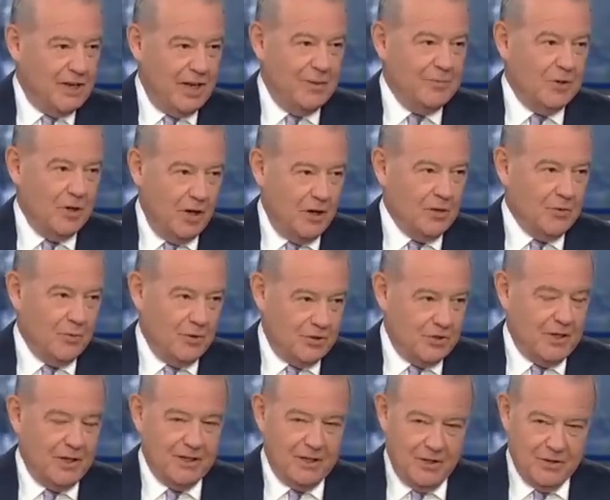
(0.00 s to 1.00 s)
Cape Cod, which
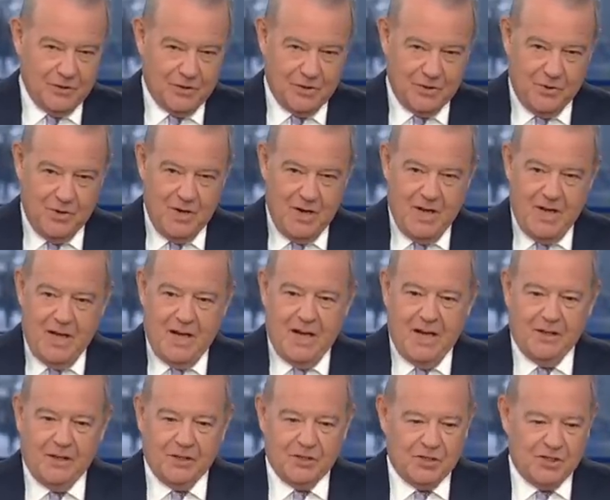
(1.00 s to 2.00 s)
I go to,
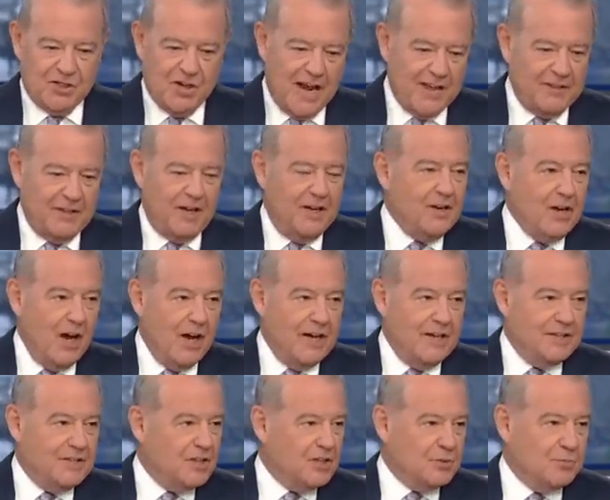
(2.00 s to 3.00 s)
and on Saturday
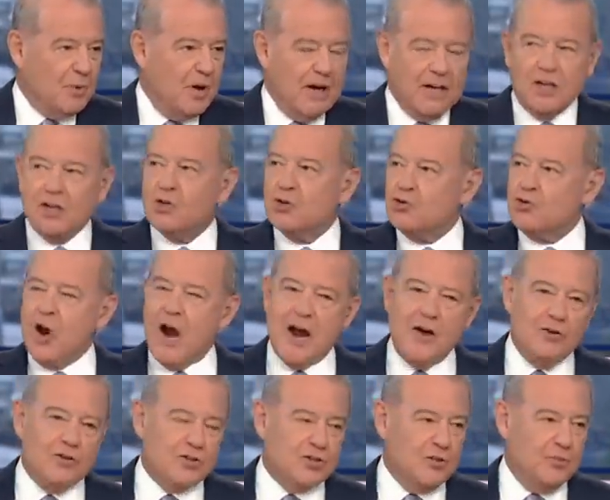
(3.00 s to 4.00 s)
night, despite
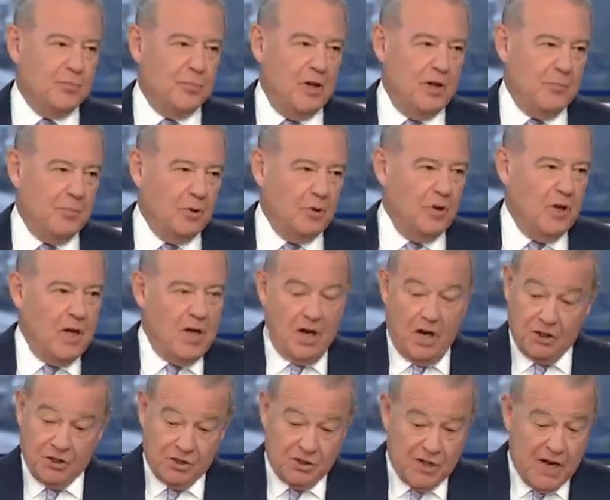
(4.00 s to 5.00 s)
crowds of people,
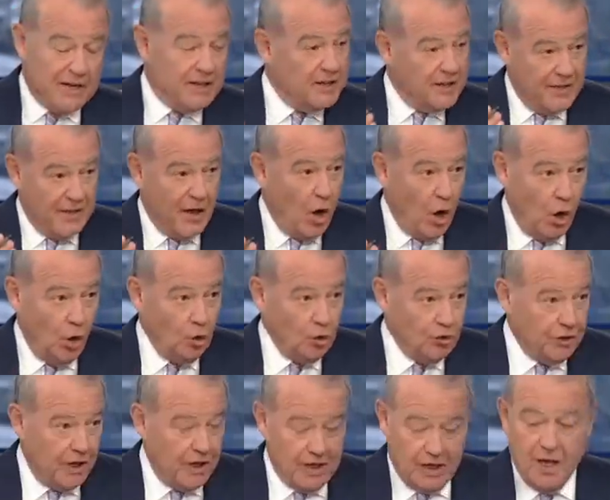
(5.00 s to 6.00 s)
on Saturday the whole
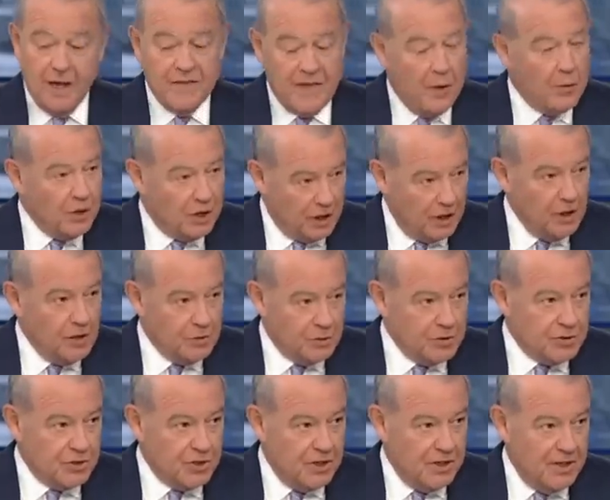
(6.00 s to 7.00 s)
day they were
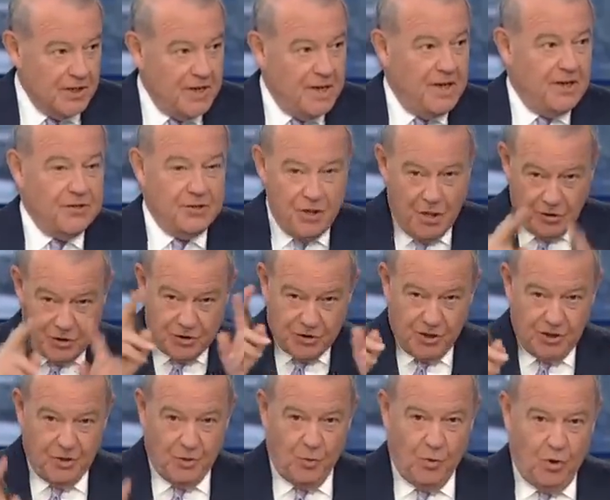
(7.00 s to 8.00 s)
closed. Notice
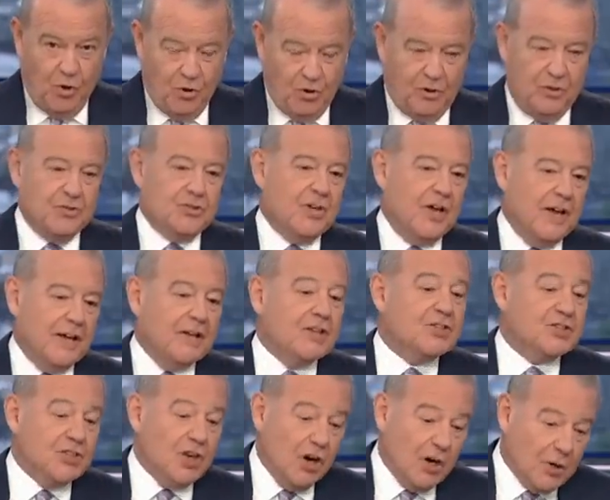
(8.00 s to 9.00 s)
on the wall saying,
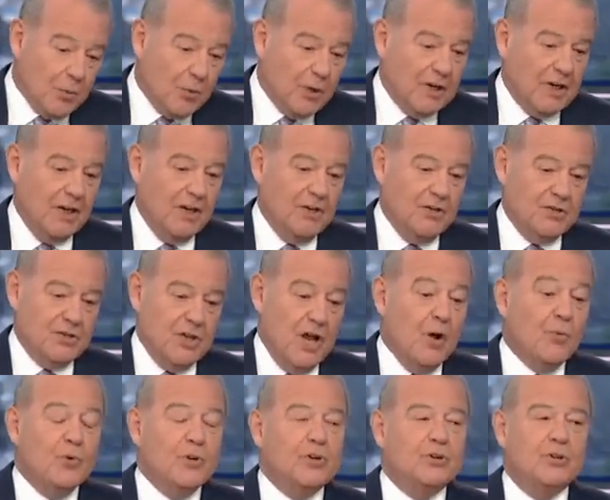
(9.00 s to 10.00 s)
sorry, we're closed.
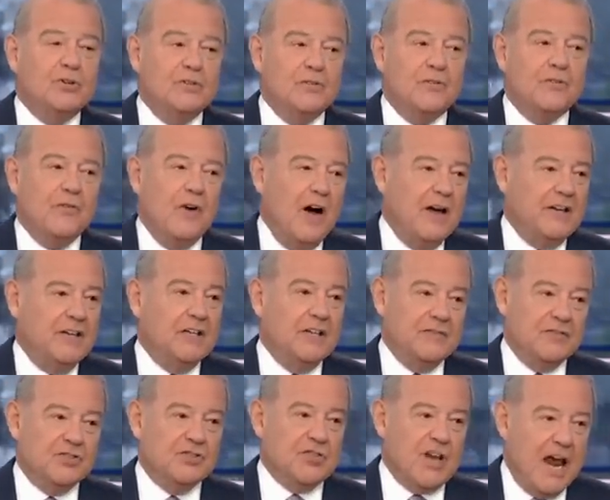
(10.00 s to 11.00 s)
We couldn't find enough
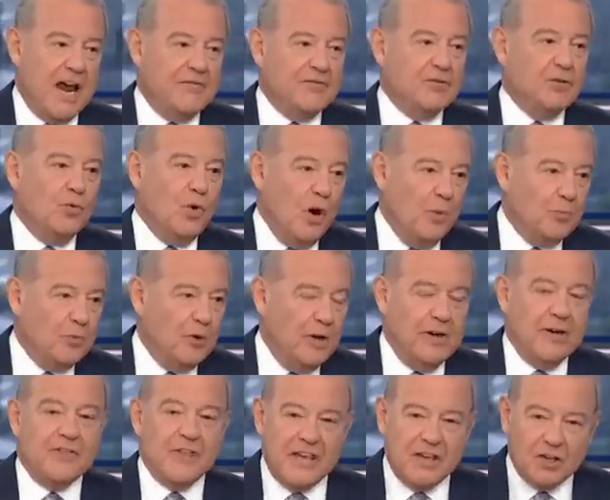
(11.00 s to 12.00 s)
That's staff to operate.
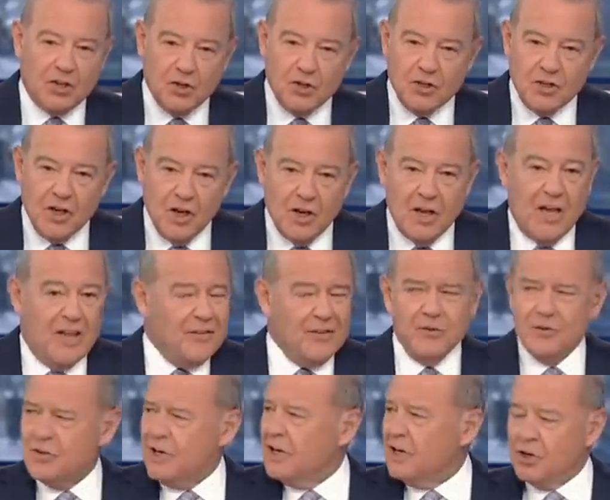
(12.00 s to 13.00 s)
They could not. There
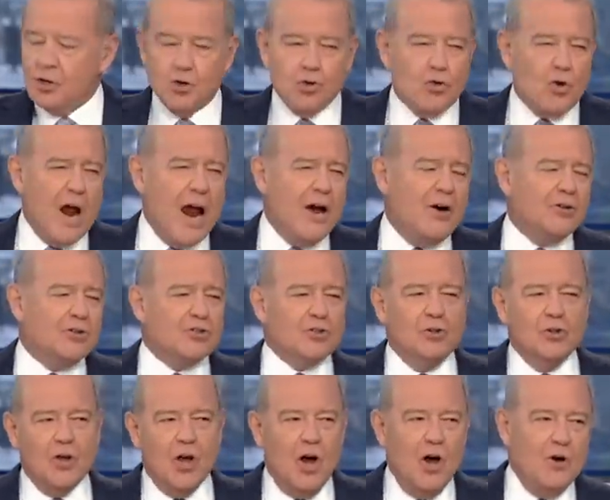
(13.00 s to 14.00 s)
was crowds
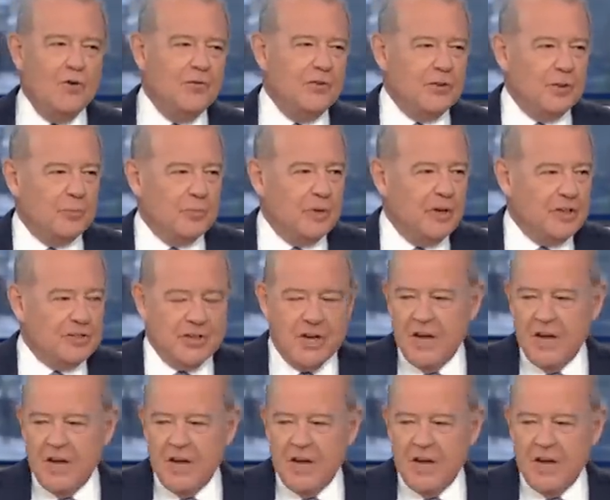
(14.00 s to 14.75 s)
all over the place.